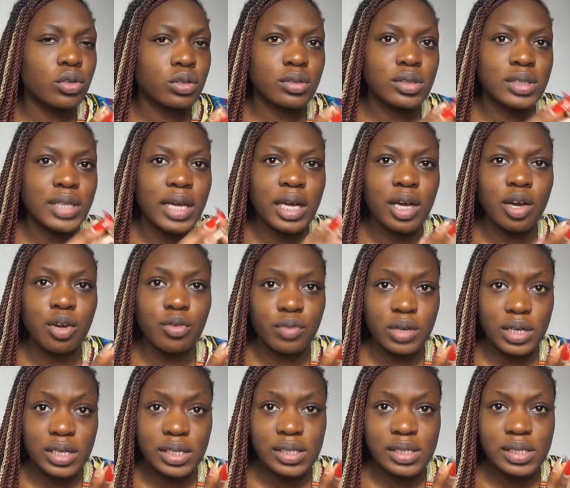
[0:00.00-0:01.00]
take a
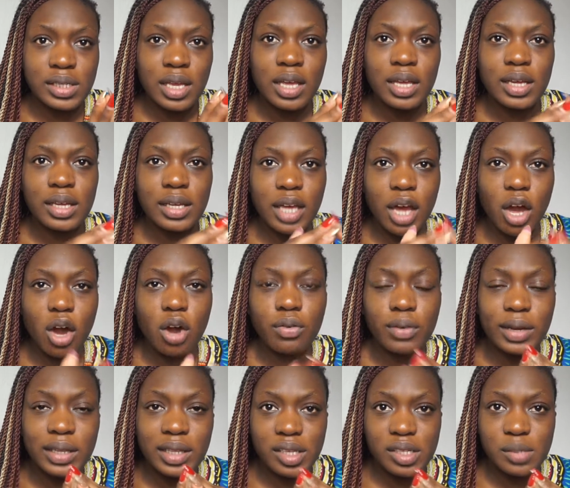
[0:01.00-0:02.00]
risk, get off
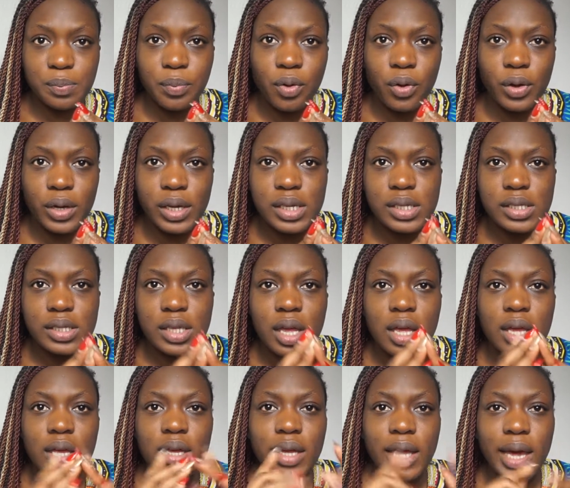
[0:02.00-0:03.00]
at this point,
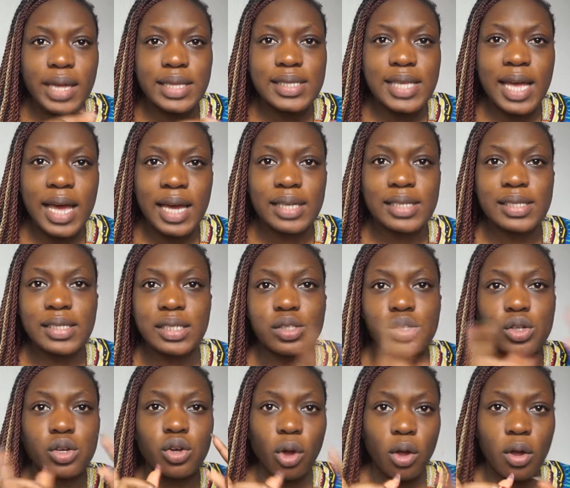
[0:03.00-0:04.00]
get a taxi to
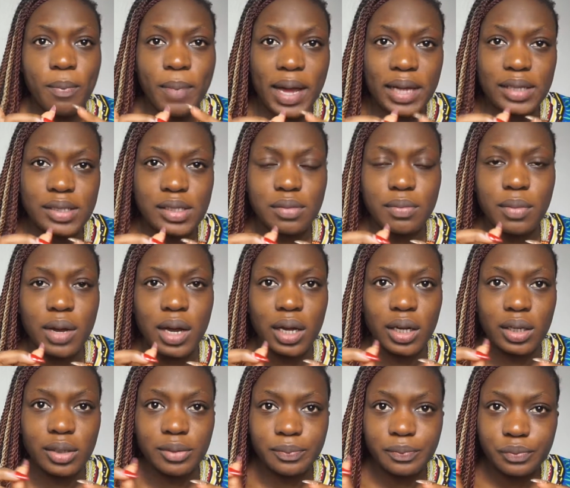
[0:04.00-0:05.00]
go back to
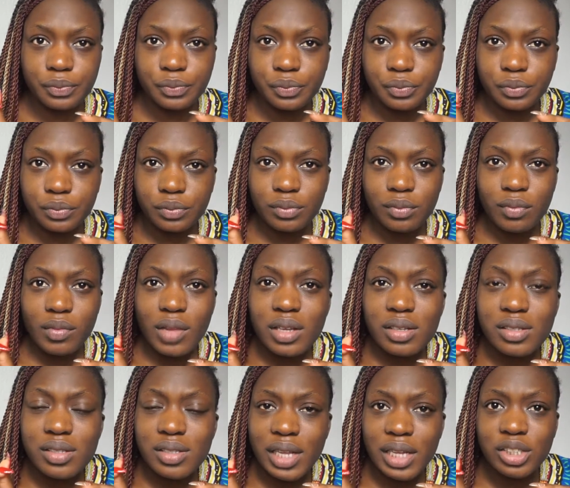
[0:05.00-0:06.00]
my
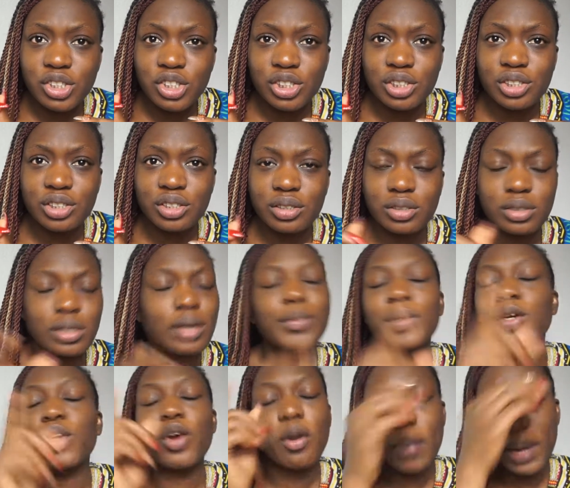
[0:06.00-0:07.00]
station.
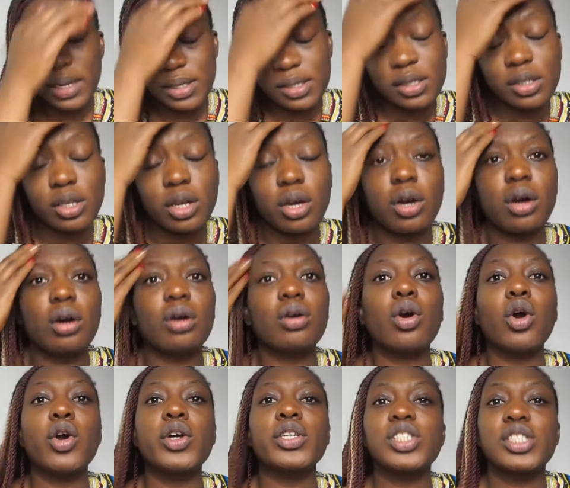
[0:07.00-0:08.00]
Go back to the
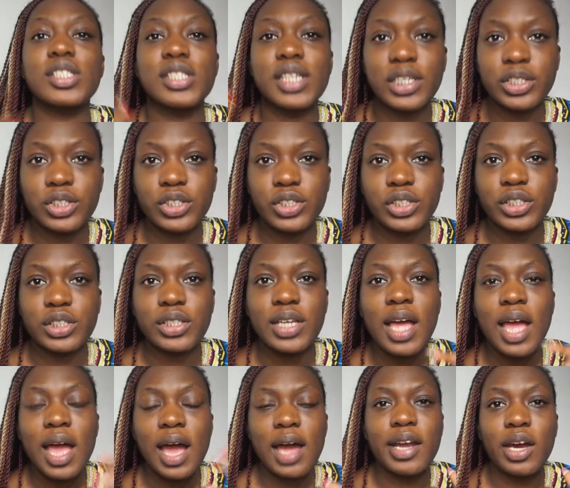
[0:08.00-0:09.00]
coach station,
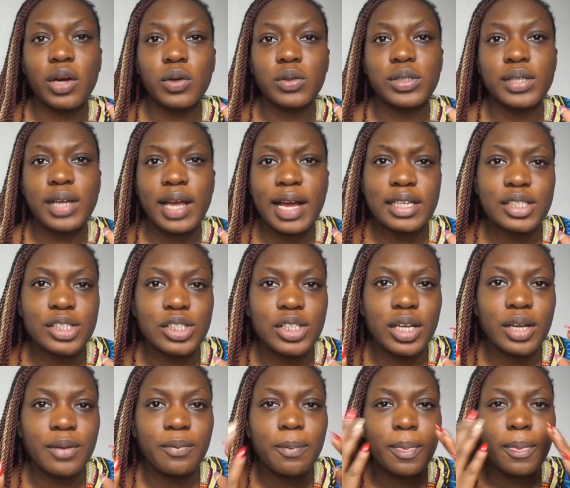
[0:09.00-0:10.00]
and I could catch
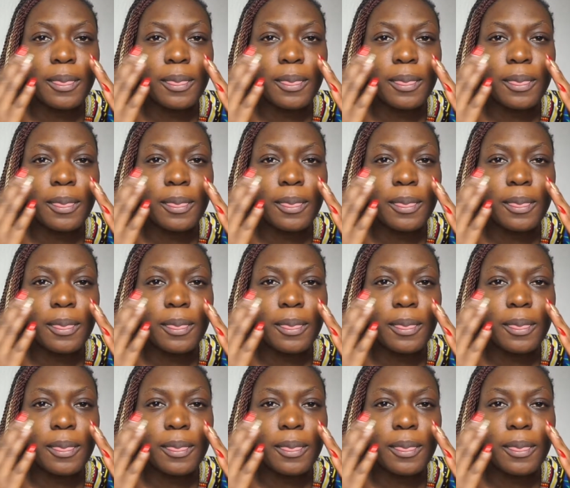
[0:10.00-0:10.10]
it.